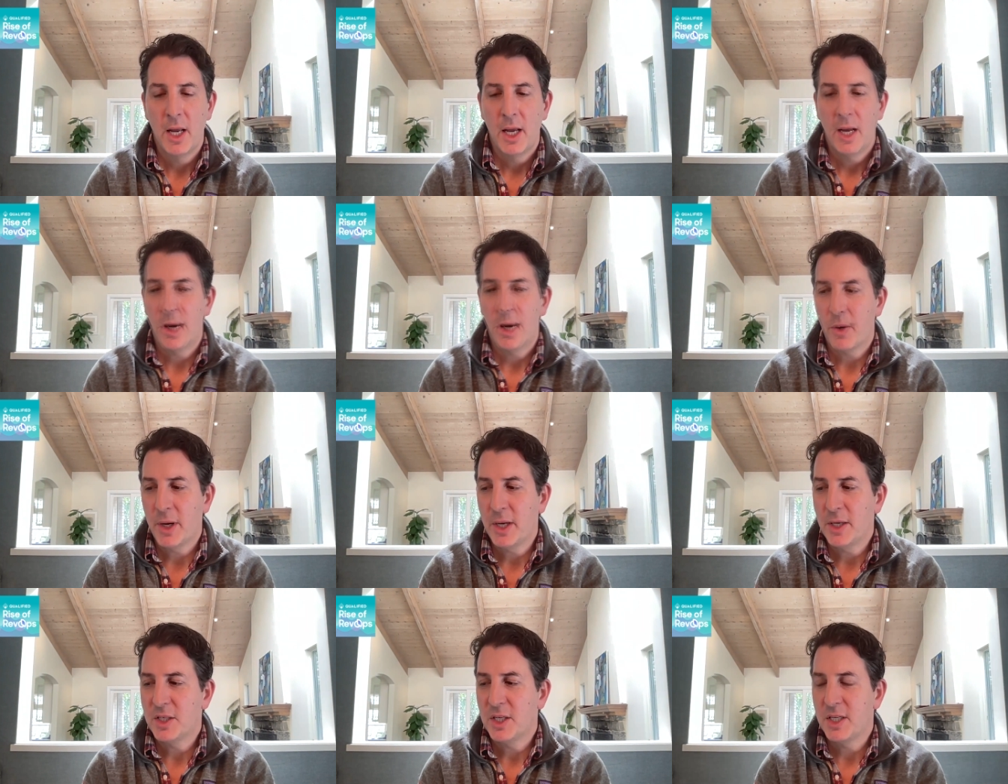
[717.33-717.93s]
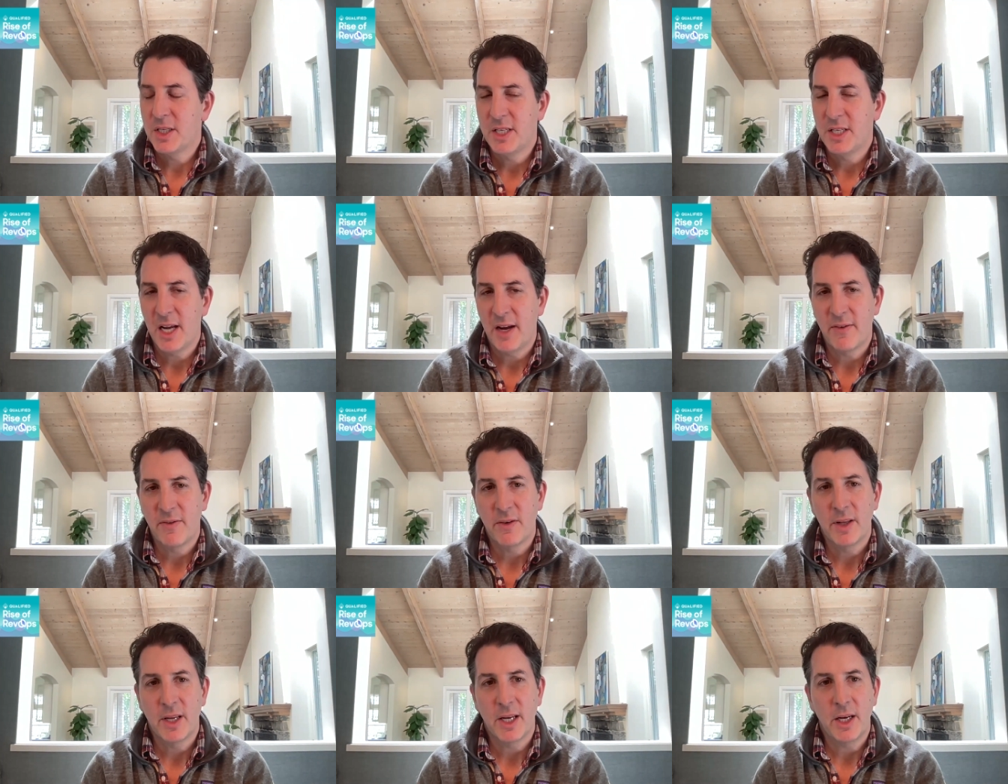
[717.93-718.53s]
There is a
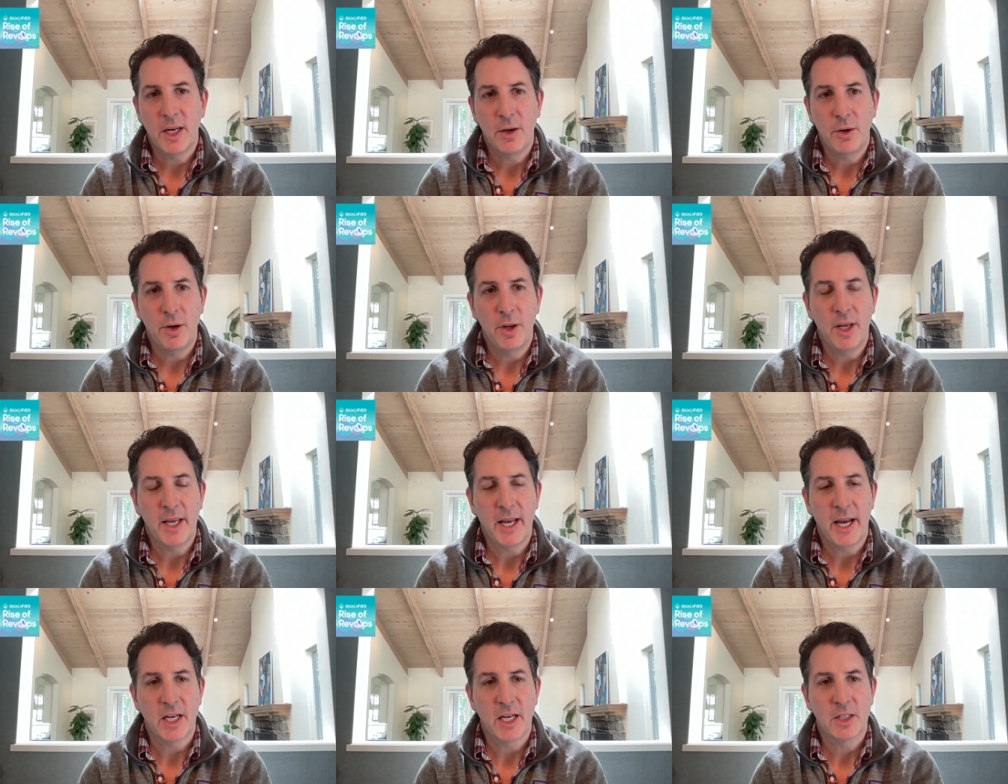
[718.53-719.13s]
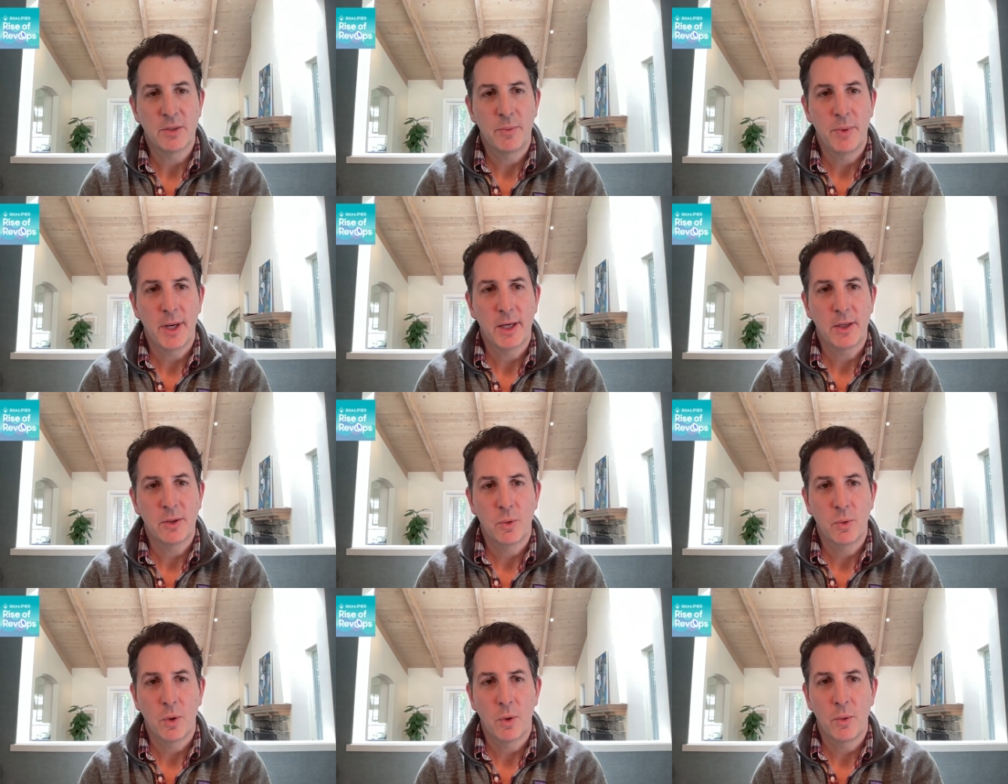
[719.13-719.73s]
definitely unique
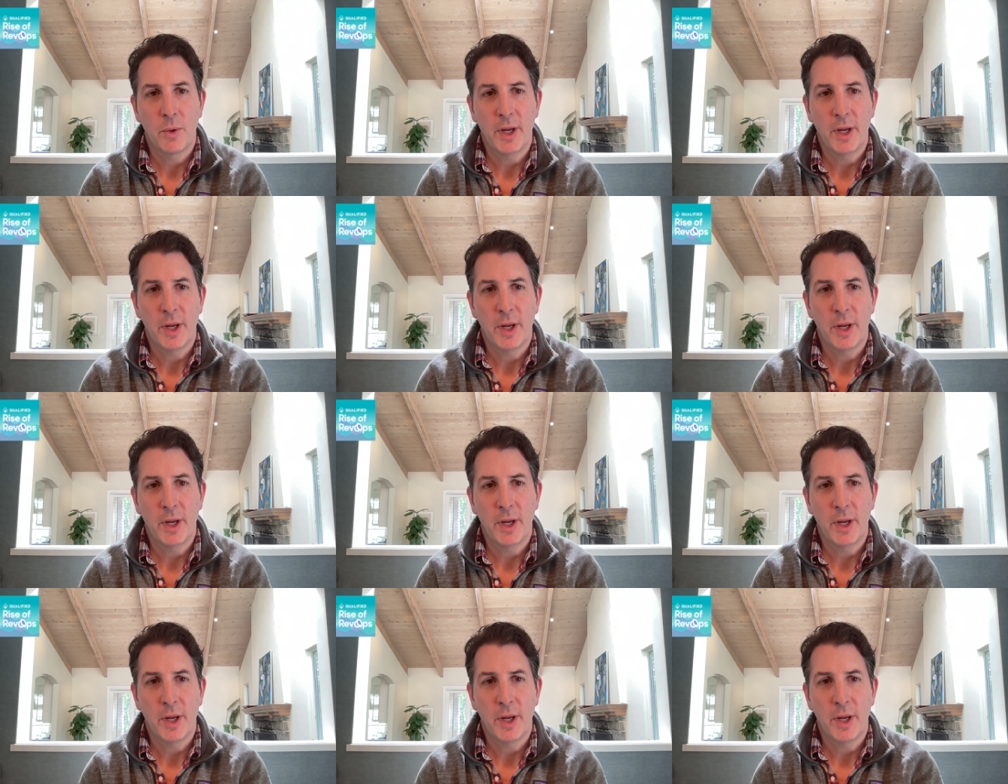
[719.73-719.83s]
aspect where